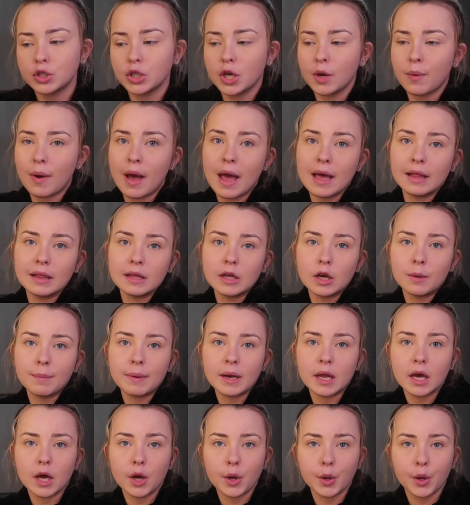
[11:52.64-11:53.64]
do a little
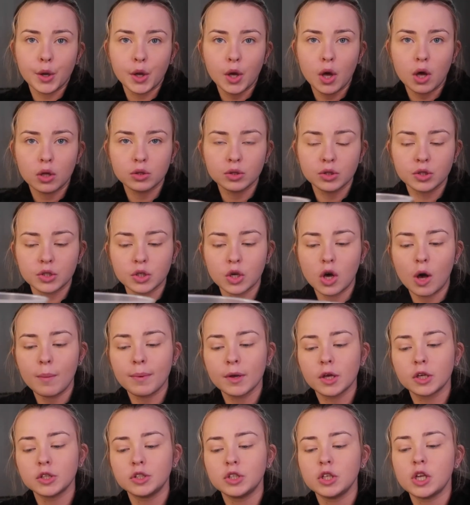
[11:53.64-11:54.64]
bit of contour,
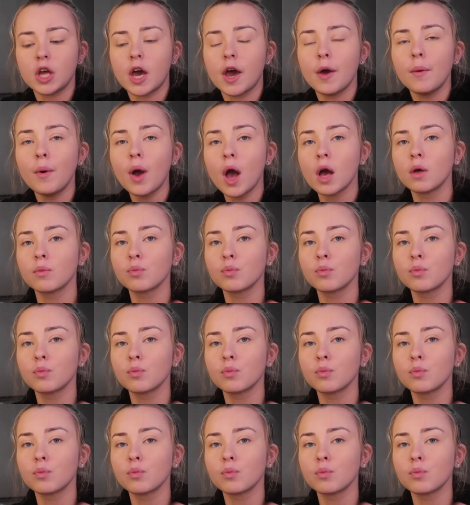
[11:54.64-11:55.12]
because, you know,